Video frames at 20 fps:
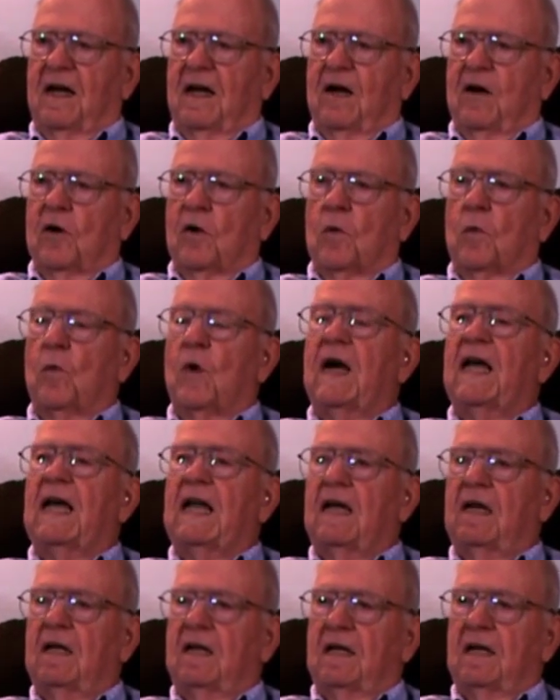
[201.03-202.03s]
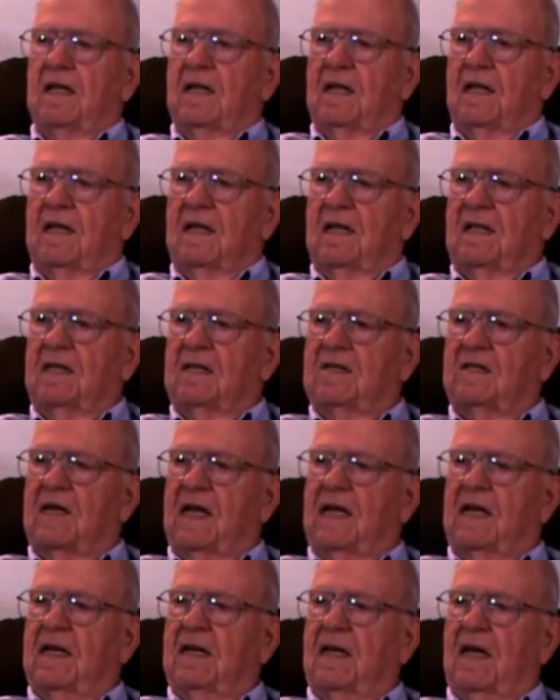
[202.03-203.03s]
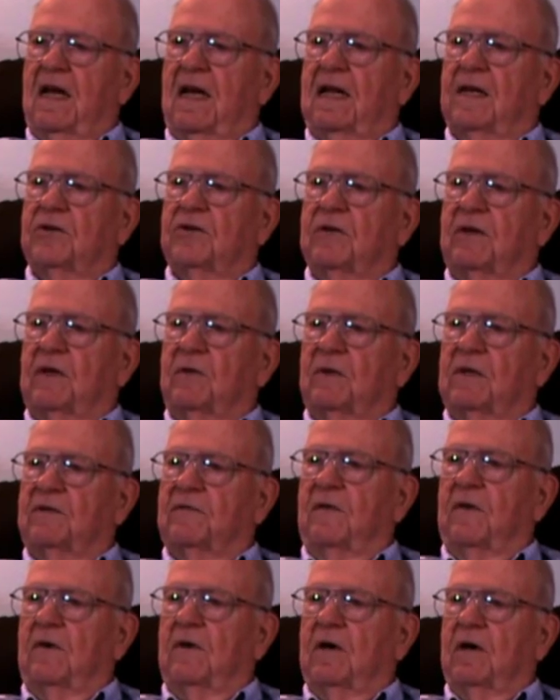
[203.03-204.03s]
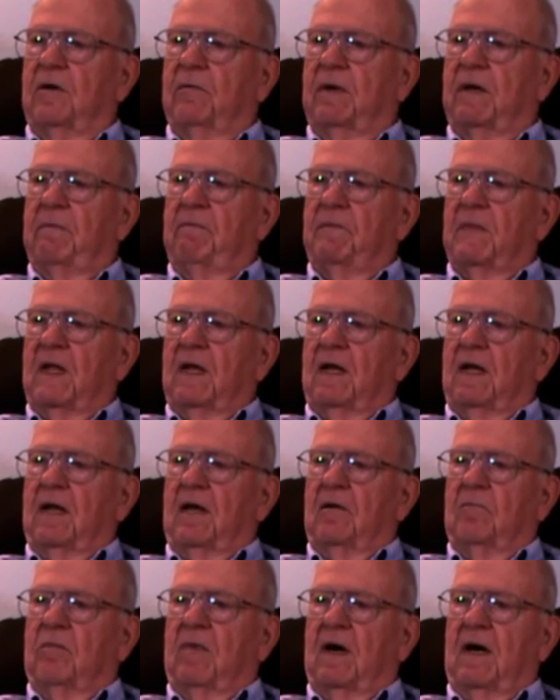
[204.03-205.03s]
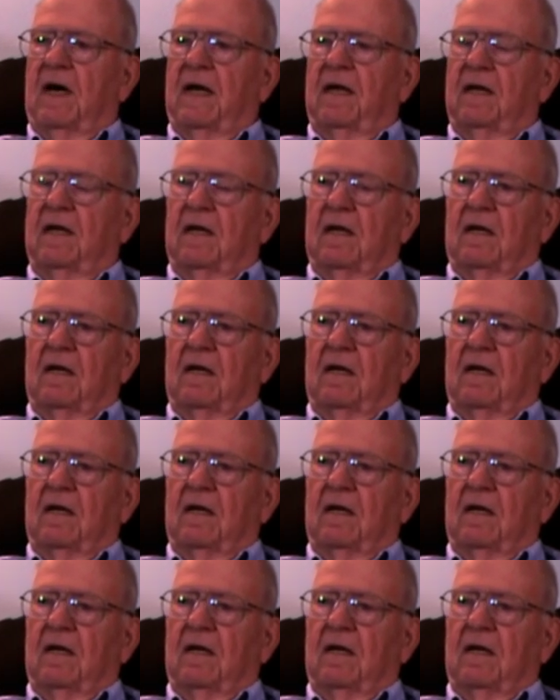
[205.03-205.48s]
or when the sand actually was formed. And by